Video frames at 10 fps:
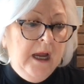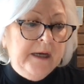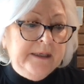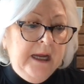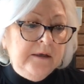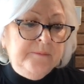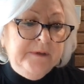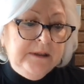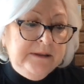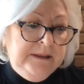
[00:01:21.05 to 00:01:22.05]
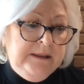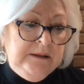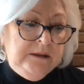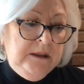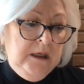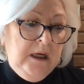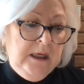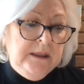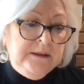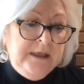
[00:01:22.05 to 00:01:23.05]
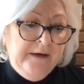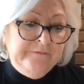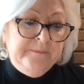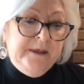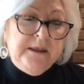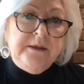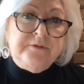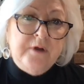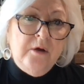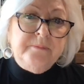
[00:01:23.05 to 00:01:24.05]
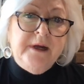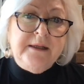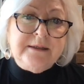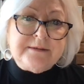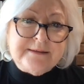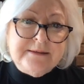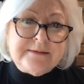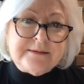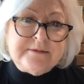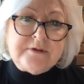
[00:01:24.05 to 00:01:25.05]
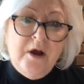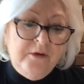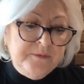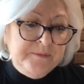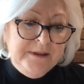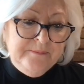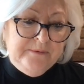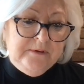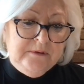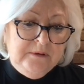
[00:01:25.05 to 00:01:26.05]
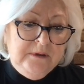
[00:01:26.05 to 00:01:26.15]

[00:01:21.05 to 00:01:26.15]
Accountability in government is owned by the citizens, all the people.